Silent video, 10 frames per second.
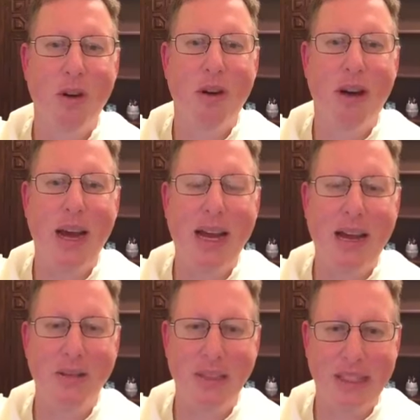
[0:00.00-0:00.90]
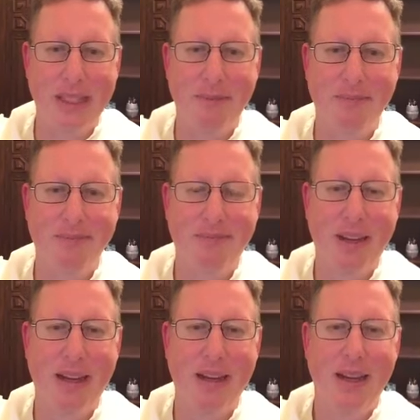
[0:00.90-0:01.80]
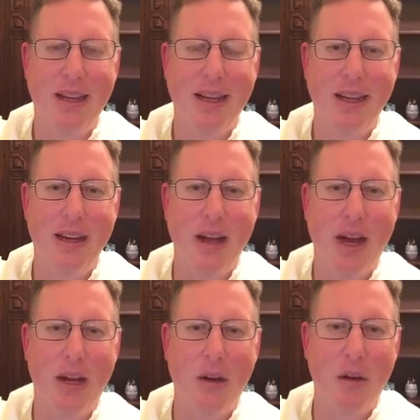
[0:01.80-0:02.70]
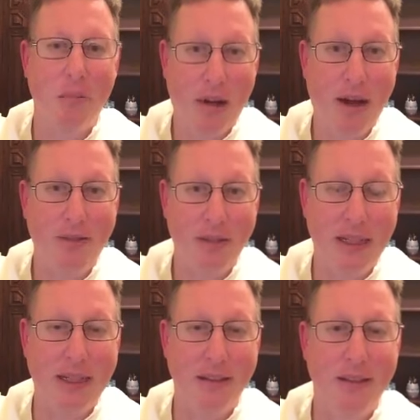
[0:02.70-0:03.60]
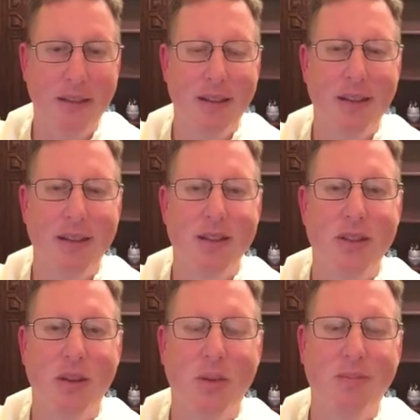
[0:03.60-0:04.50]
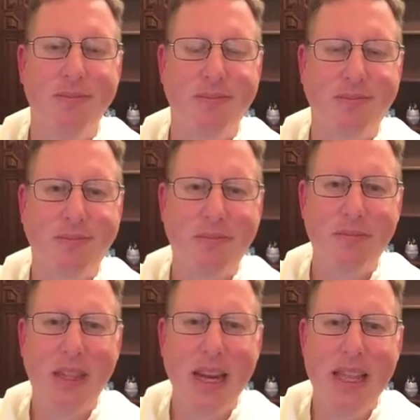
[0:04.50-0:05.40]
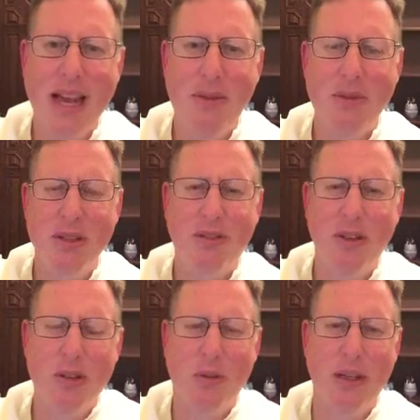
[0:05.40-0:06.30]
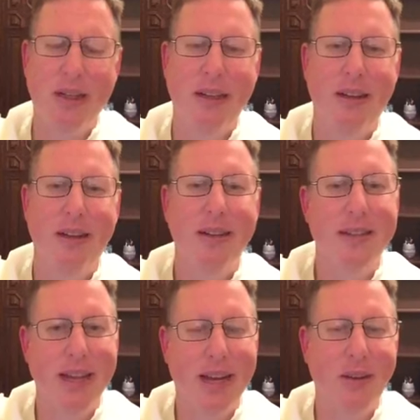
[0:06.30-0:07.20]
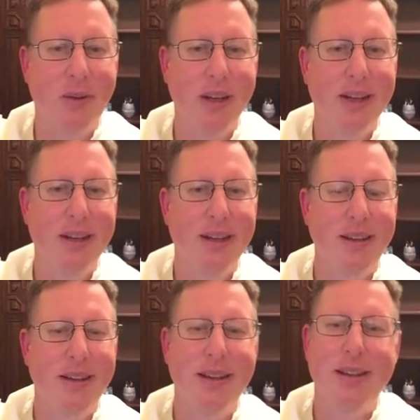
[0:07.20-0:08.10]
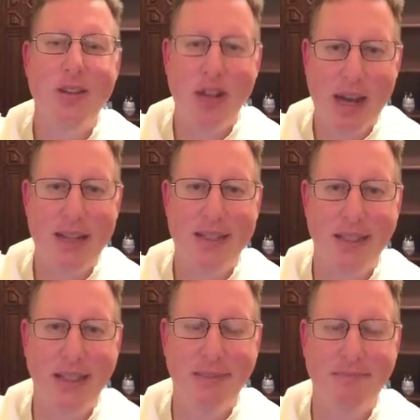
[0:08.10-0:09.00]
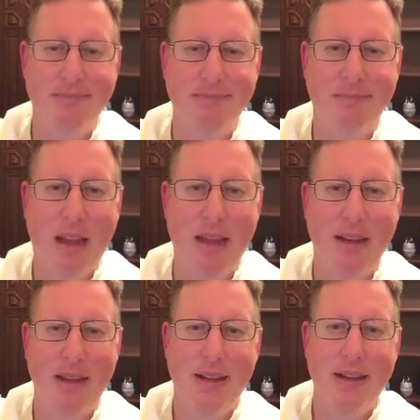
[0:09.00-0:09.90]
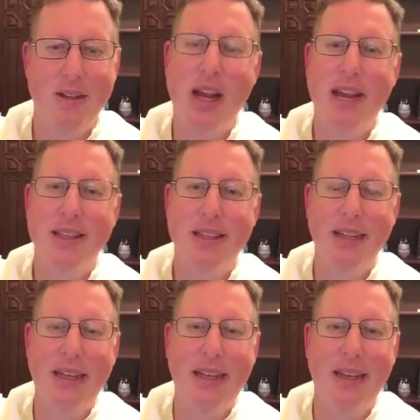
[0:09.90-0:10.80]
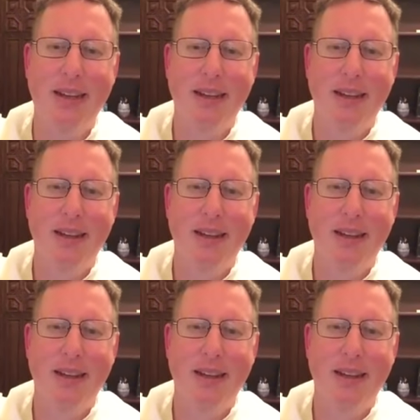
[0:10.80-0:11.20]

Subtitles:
cry out to Him in our poverty. So that was the first one. The second one is chastity. Chastity